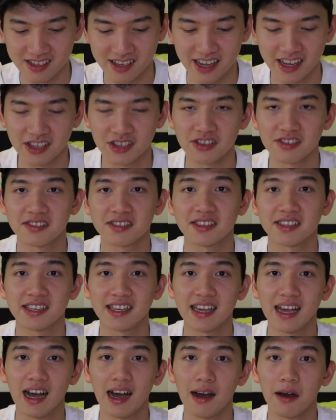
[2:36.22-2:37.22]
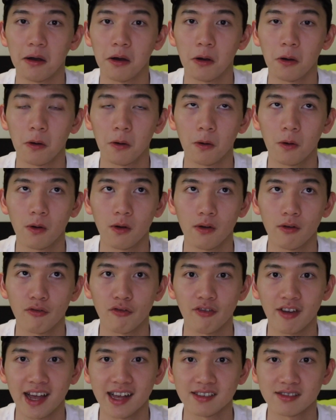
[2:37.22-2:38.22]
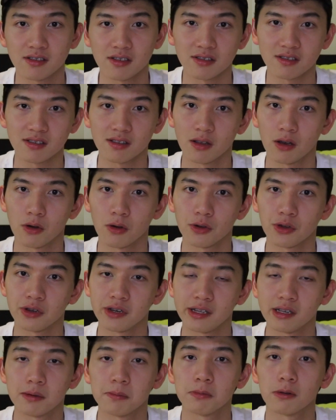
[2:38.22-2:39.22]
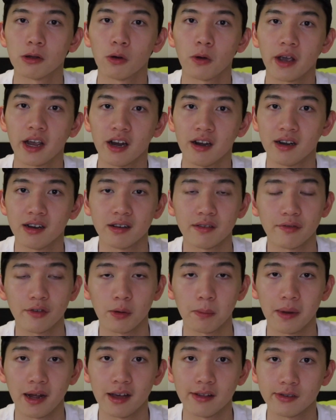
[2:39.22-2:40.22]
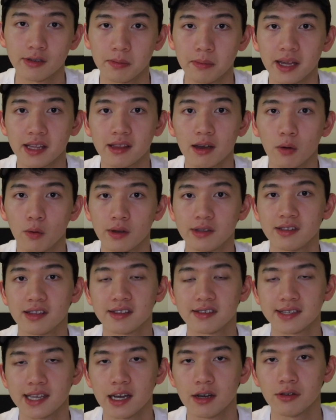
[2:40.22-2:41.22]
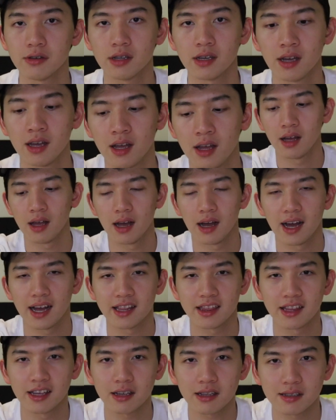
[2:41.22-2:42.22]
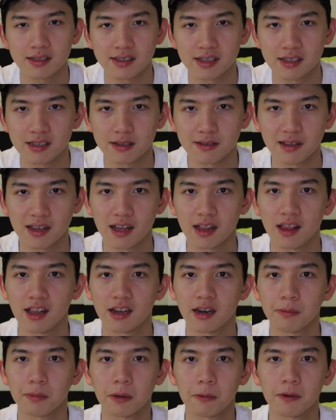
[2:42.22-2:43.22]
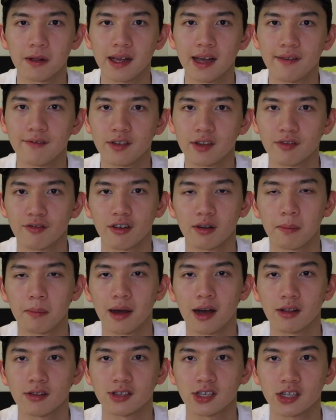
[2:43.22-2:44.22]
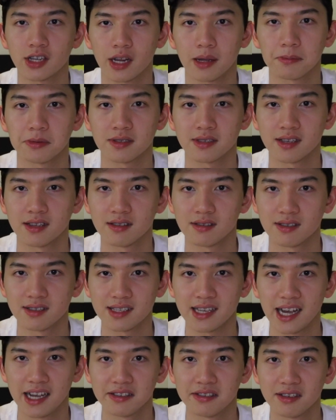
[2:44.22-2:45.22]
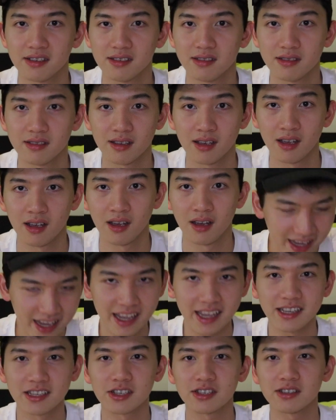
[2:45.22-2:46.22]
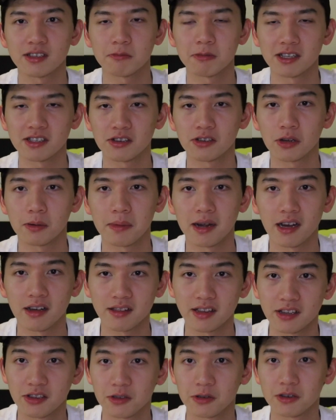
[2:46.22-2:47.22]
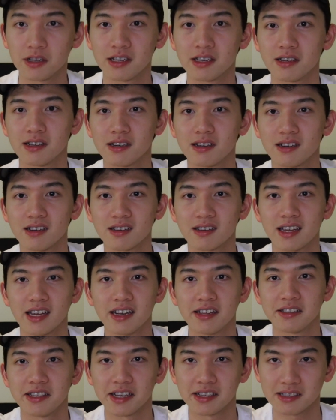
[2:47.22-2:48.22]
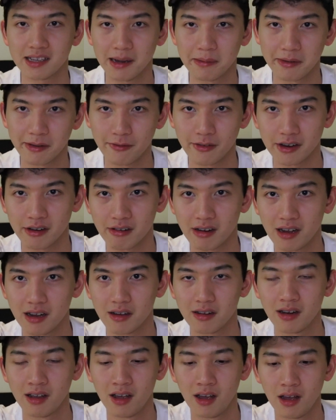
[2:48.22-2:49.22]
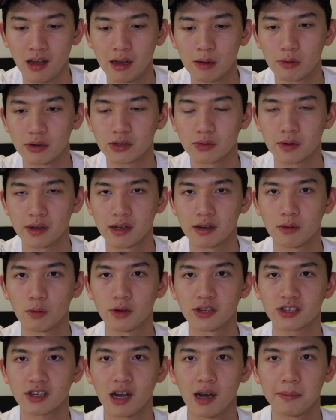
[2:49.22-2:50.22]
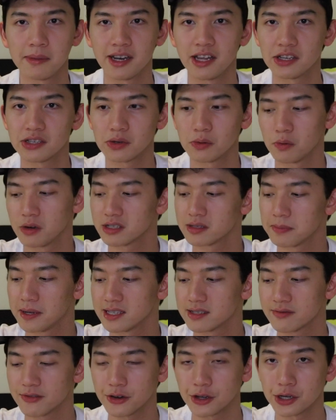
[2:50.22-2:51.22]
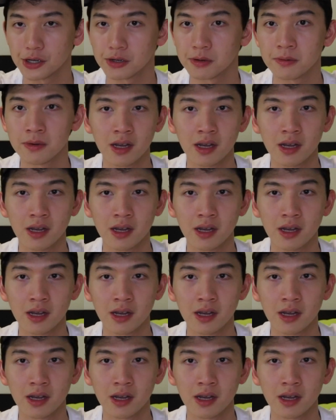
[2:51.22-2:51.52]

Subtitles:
and just see how fast or slow you need to blow air out of your mouth to make that whistling sound. I think since a lot of people have different mouth shapes and sizes, it just depends on your mouth, and you need to kind of take time to figure out which combination works best for you.